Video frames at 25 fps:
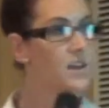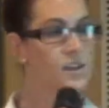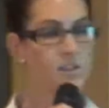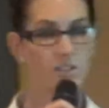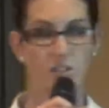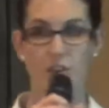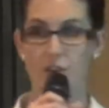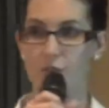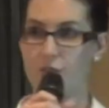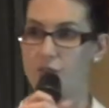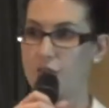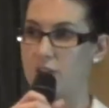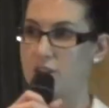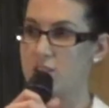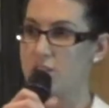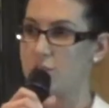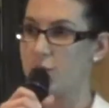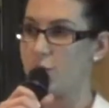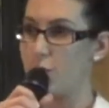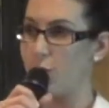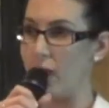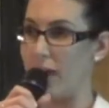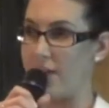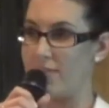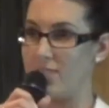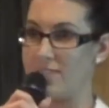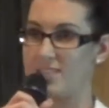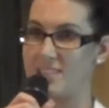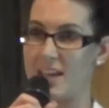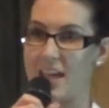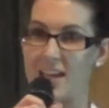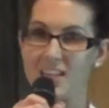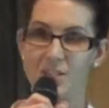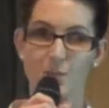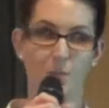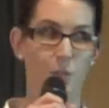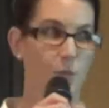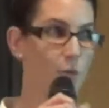So first of all, we have the
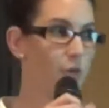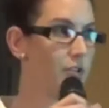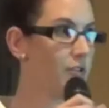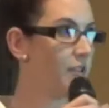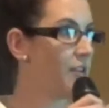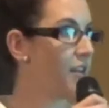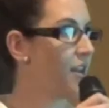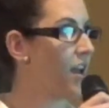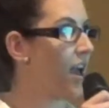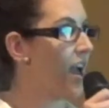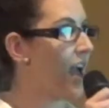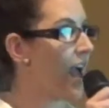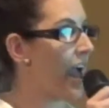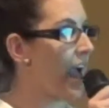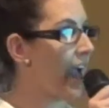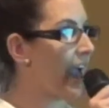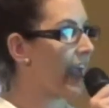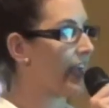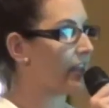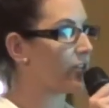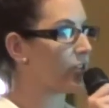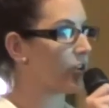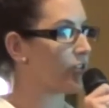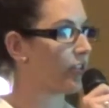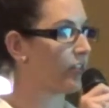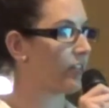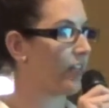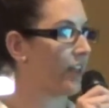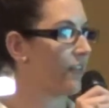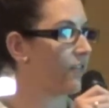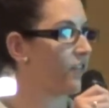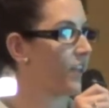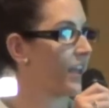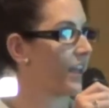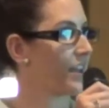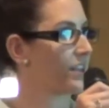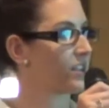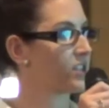dashboard, and on the
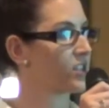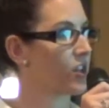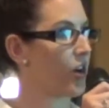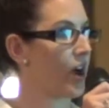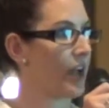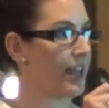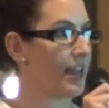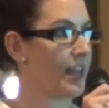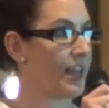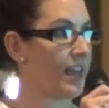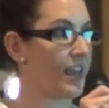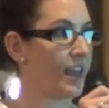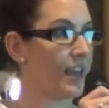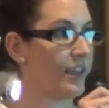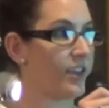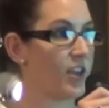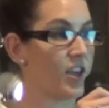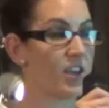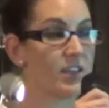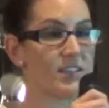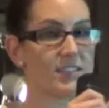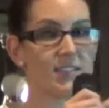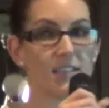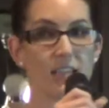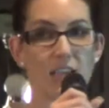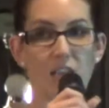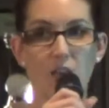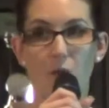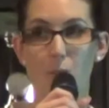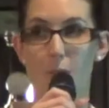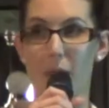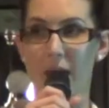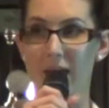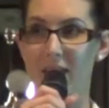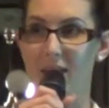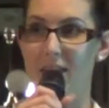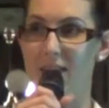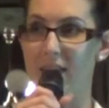left-hand side here you can see your
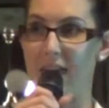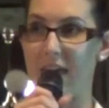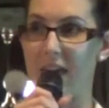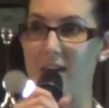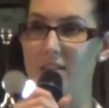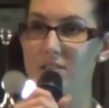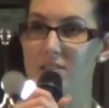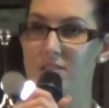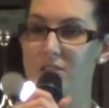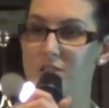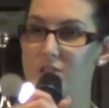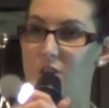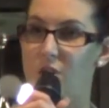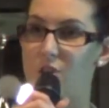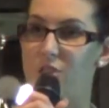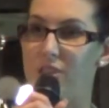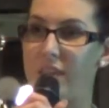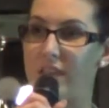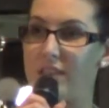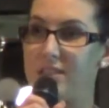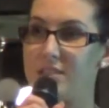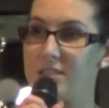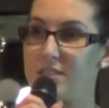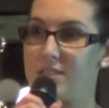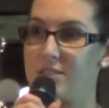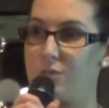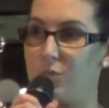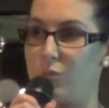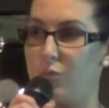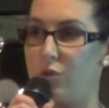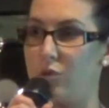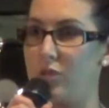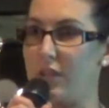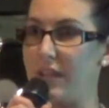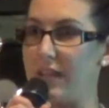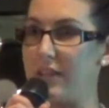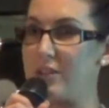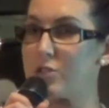bank account. So this
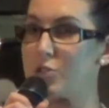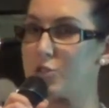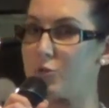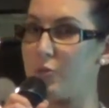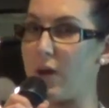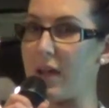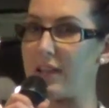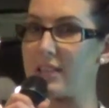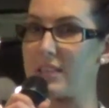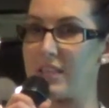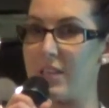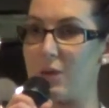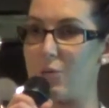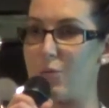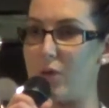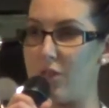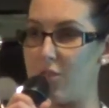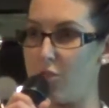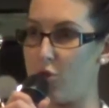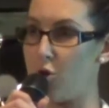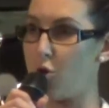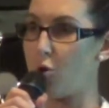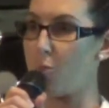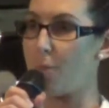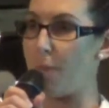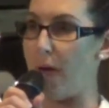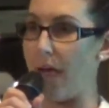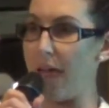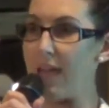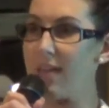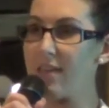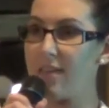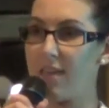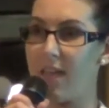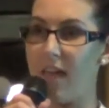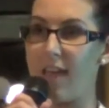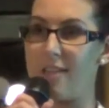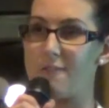will link directly with your
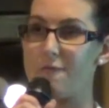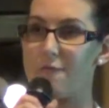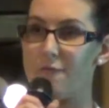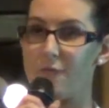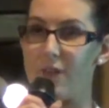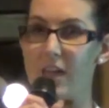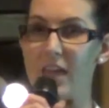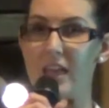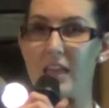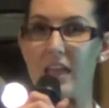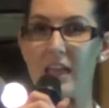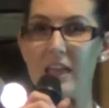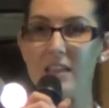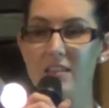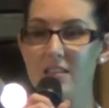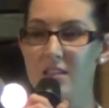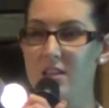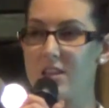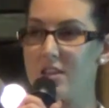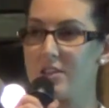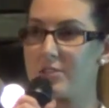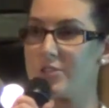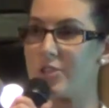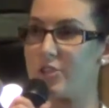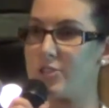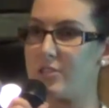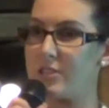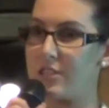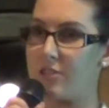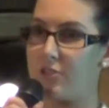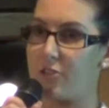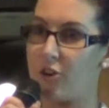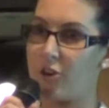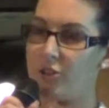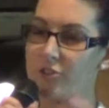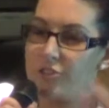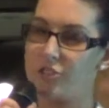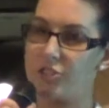bank and feed in. So
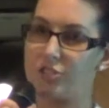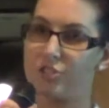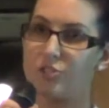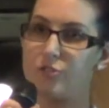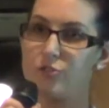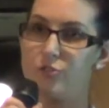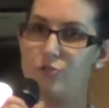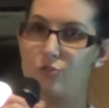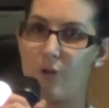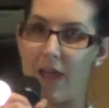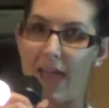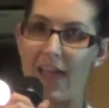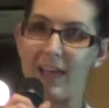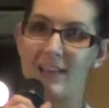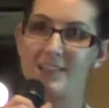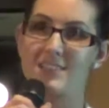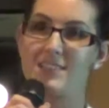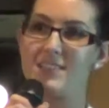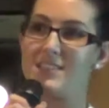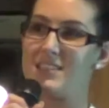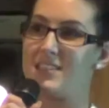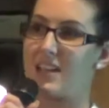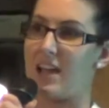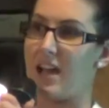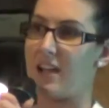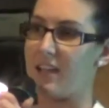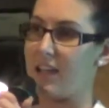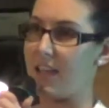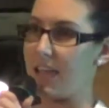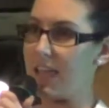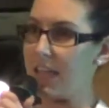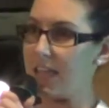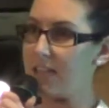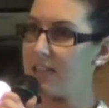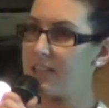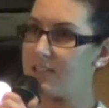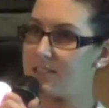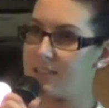Xero just drags the data
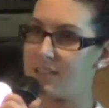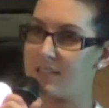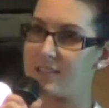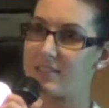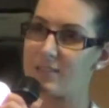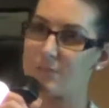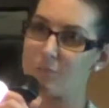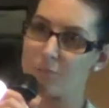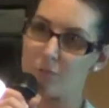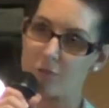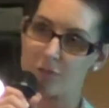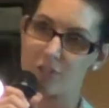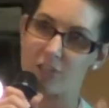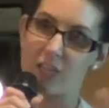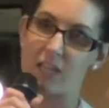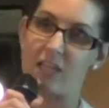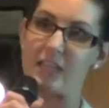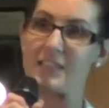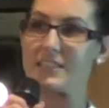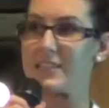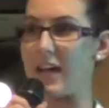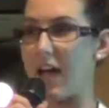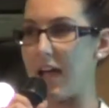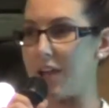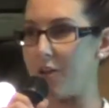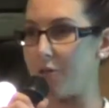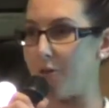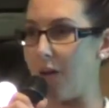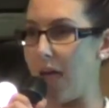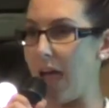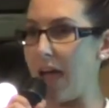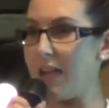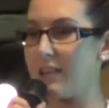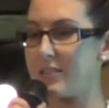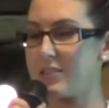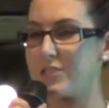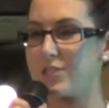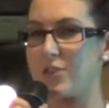in, it doesn't push any data
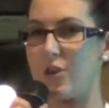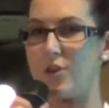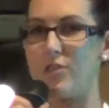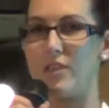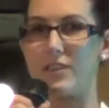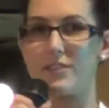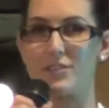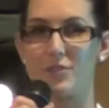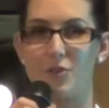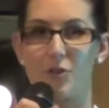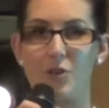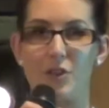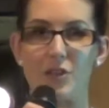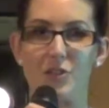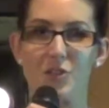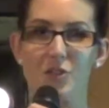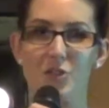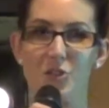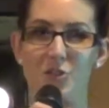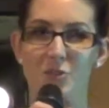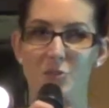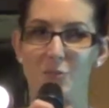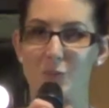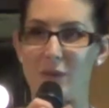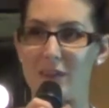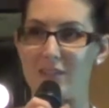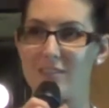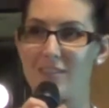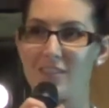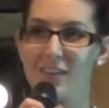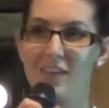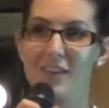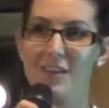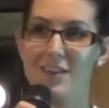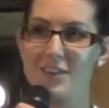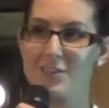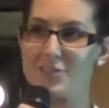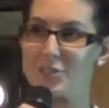out, so there's no issues with
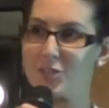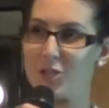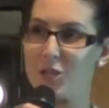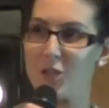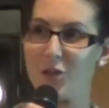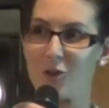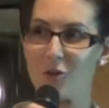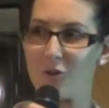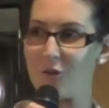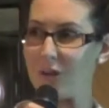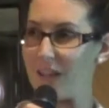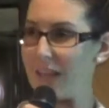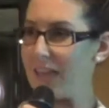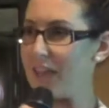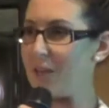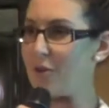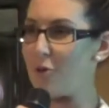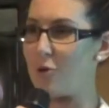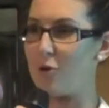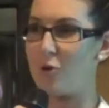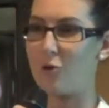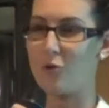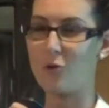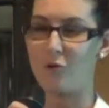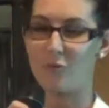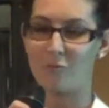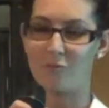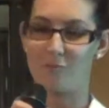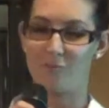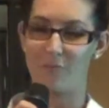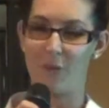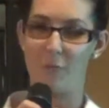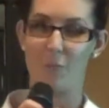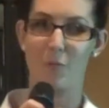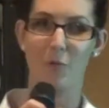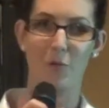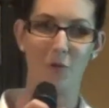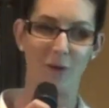security or
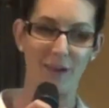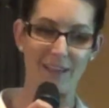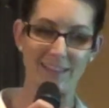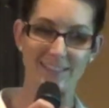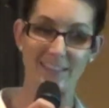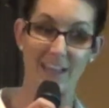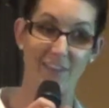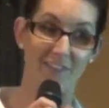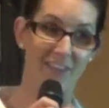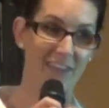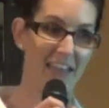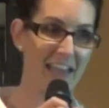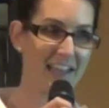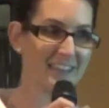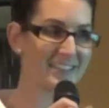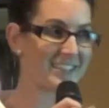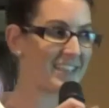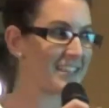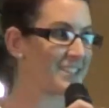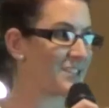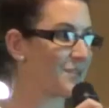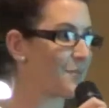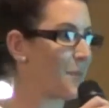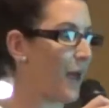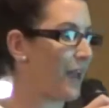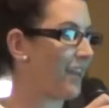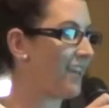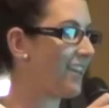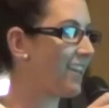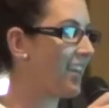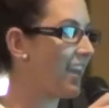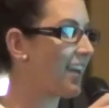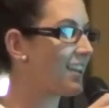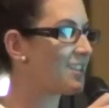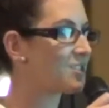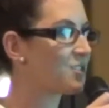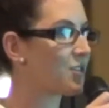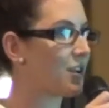employees having access to bank
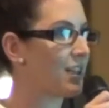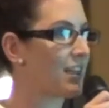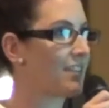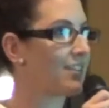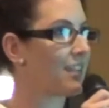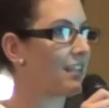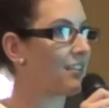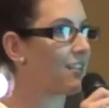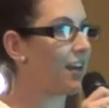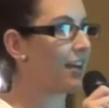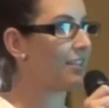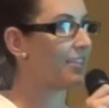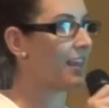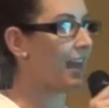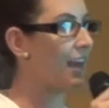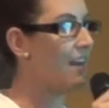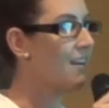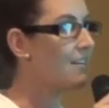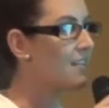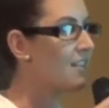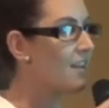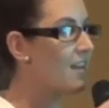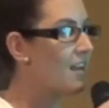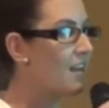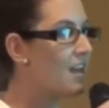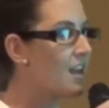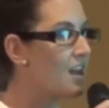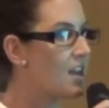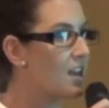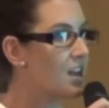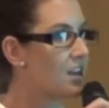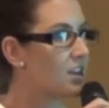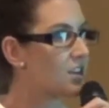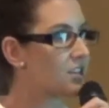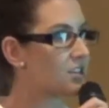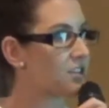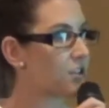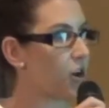accounts or anything like that.
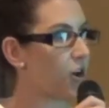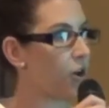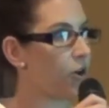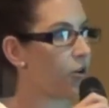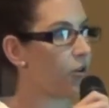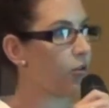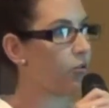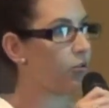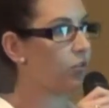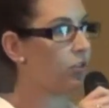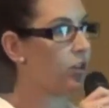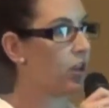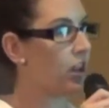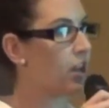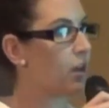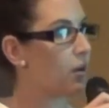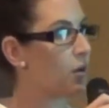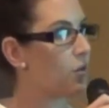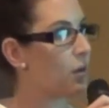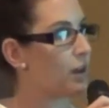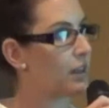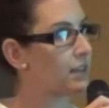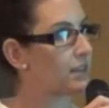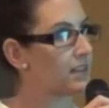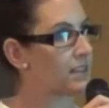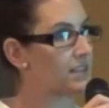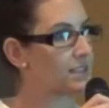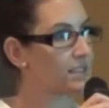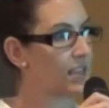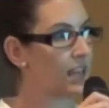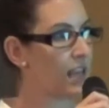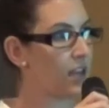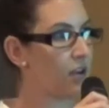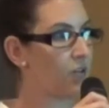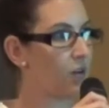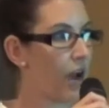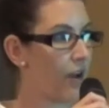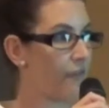So you can quickly
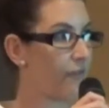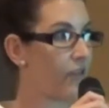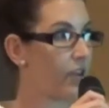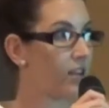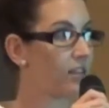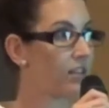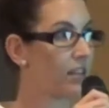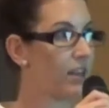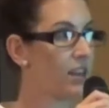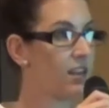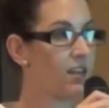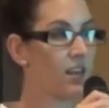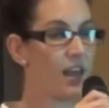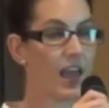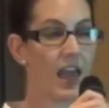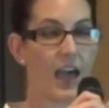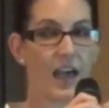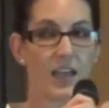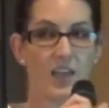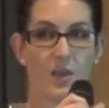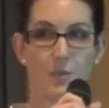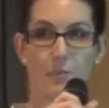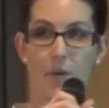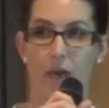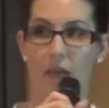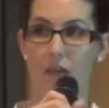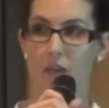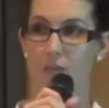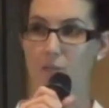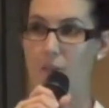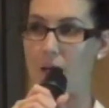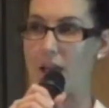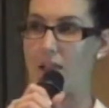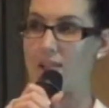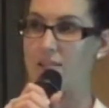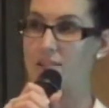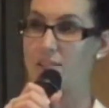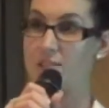see graphically how your bank
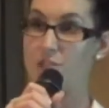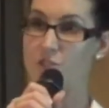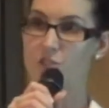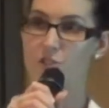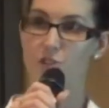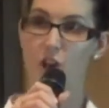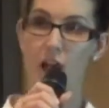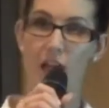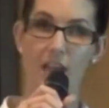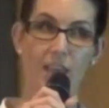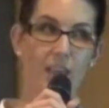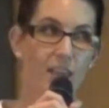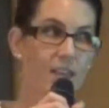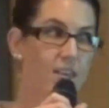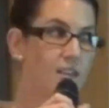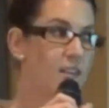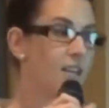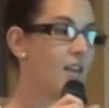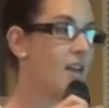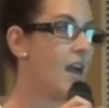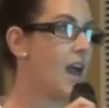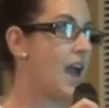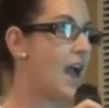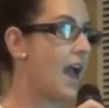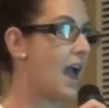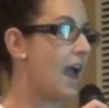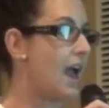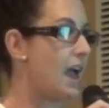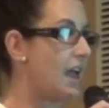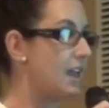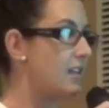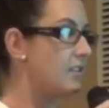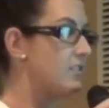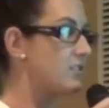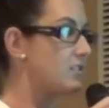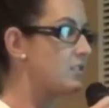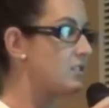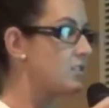balance is tracking
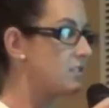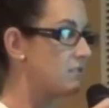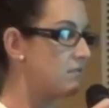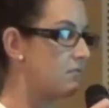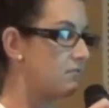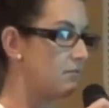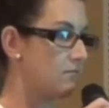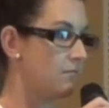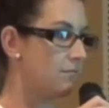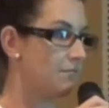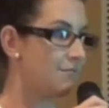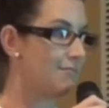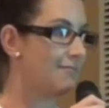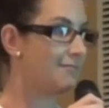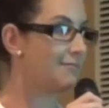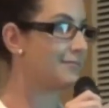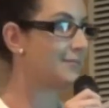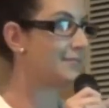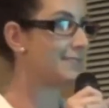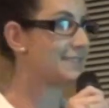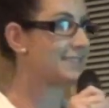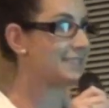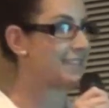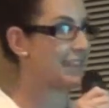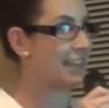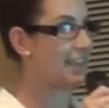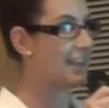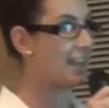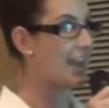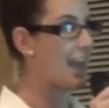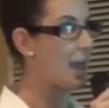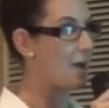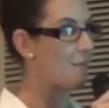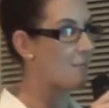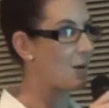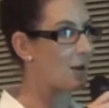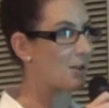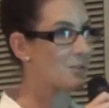and see
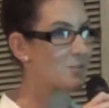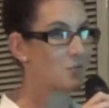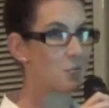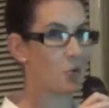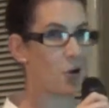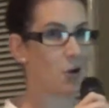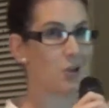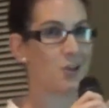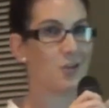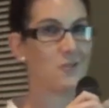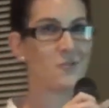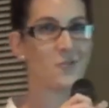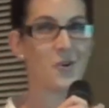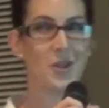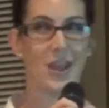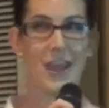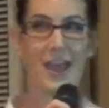how much work you've got